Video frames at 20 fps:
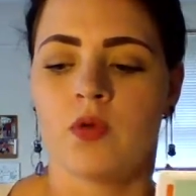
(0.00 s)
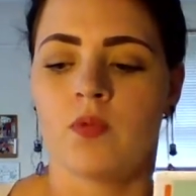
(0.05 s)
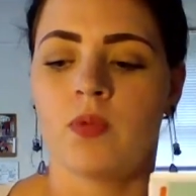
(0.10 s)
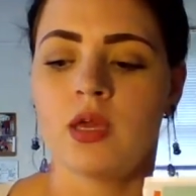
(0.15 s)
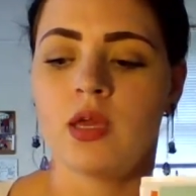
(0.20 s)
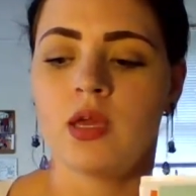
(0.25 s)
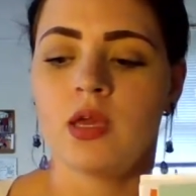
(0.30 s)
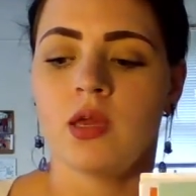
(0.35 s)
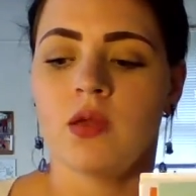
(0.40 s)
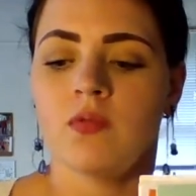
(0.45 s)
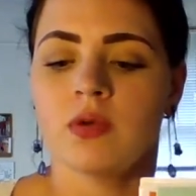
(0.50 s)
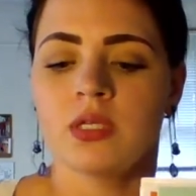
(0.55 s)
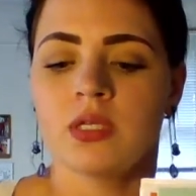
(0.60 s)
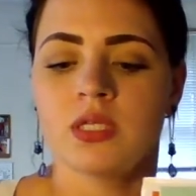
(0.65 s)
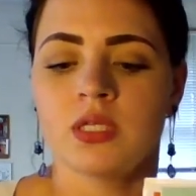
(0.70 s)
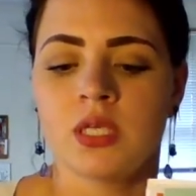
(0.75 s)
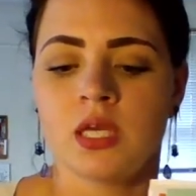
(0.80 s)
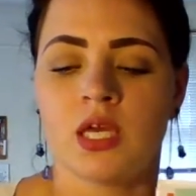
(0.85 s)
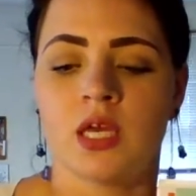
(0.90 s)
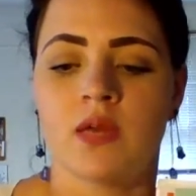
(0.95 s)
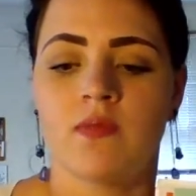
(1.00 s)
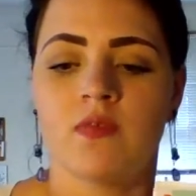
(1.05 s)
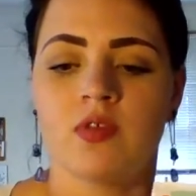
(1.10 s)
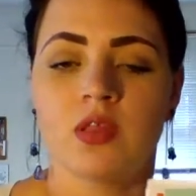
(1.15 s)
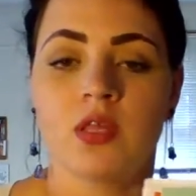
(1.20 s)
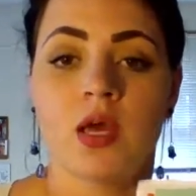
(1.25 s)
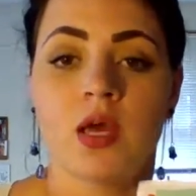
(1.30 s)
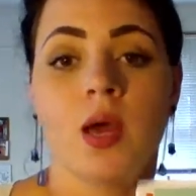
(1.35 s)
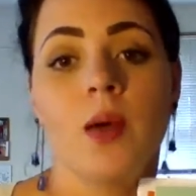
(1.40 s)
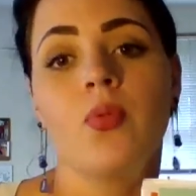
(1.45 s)
we
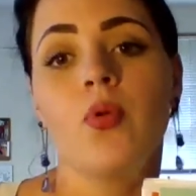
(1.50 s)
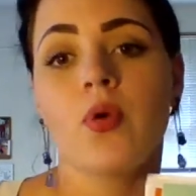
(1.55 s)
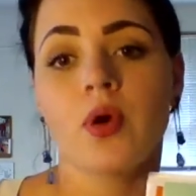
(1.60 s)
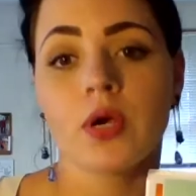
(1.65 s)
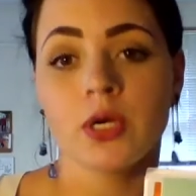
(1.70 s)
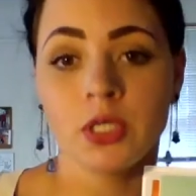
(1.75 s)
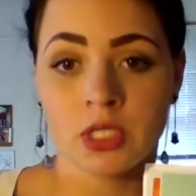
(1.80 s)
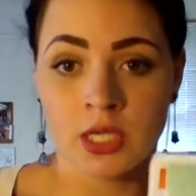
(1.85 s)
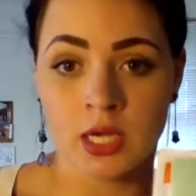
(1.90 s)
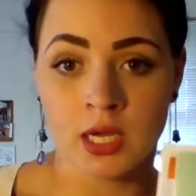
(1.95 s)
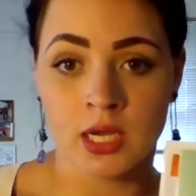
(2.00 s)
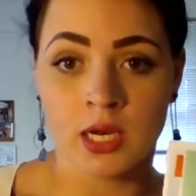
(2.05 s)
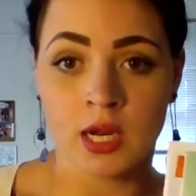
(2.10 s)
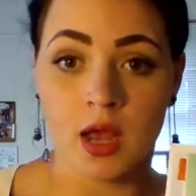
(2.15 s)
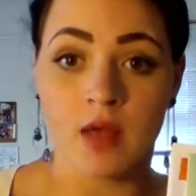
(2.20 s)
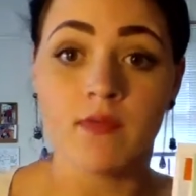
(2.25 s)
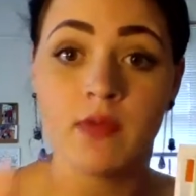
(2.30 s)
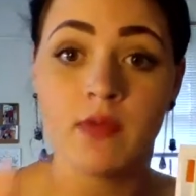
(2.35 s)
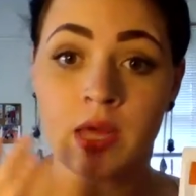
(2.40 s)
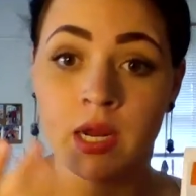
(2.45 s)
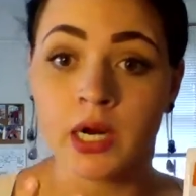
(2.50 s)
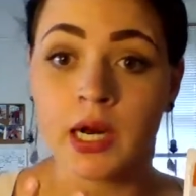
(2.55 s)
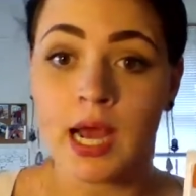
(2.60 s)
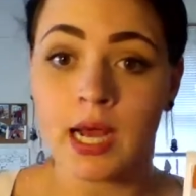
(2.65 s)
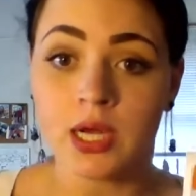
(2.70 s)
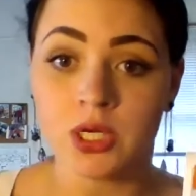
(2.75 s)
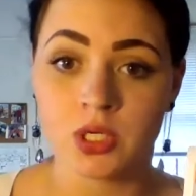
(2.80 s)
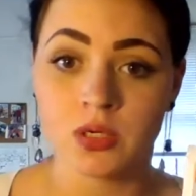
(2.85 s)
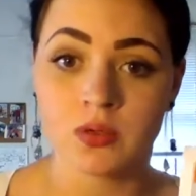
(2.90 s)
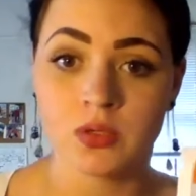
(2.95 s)
received the portion of
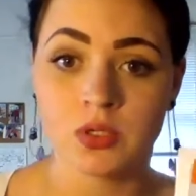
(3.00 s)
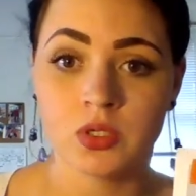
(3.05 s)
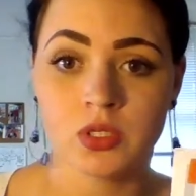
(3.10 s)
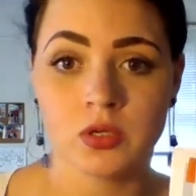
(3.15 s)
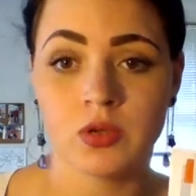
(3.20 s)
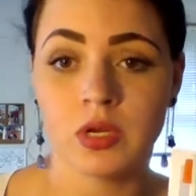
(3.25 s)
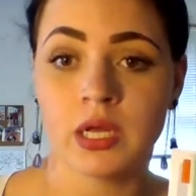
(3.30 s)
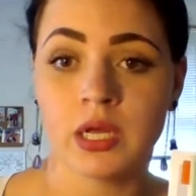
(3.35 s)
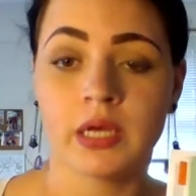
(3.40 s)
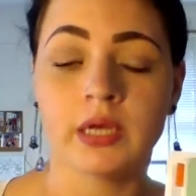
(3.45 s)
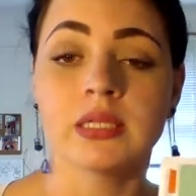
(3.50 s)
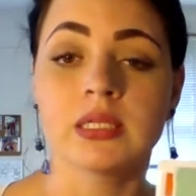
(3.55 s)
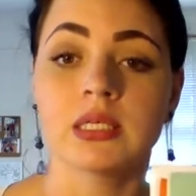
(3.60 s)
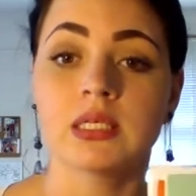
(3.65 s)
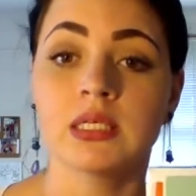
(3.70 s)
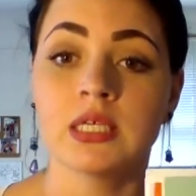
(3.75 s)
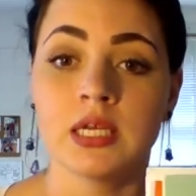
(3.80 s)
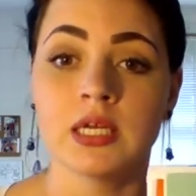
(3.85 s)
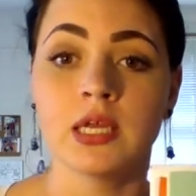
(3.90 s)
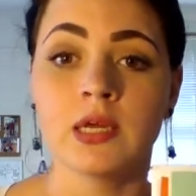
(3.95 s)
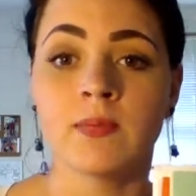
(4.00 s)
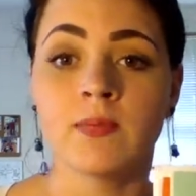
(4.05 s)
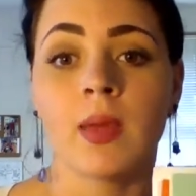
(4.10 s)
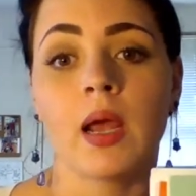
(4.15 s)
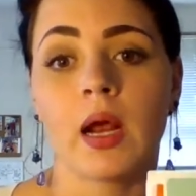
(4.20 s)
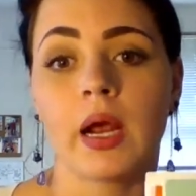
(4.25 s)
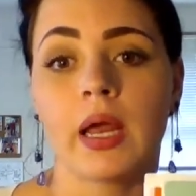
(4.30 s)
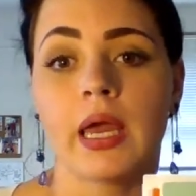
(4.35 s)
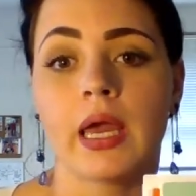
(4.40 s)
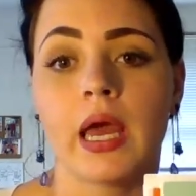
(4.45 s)
international students attending
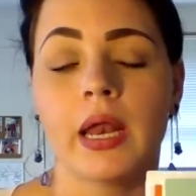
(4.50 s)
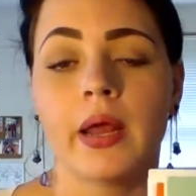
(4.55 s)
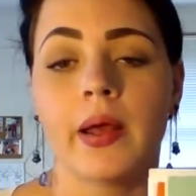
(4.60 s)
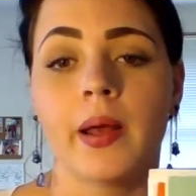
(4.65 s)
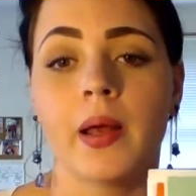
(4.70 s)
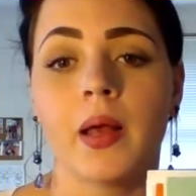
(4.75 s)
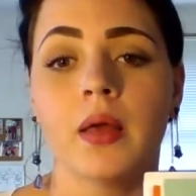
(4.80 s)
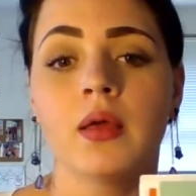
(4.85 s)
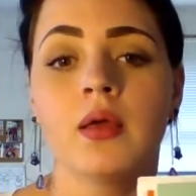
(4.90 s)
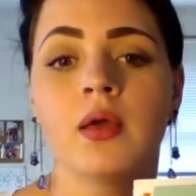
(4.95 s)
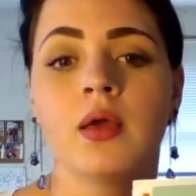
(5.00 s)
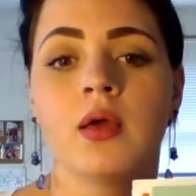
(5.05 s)
Marietta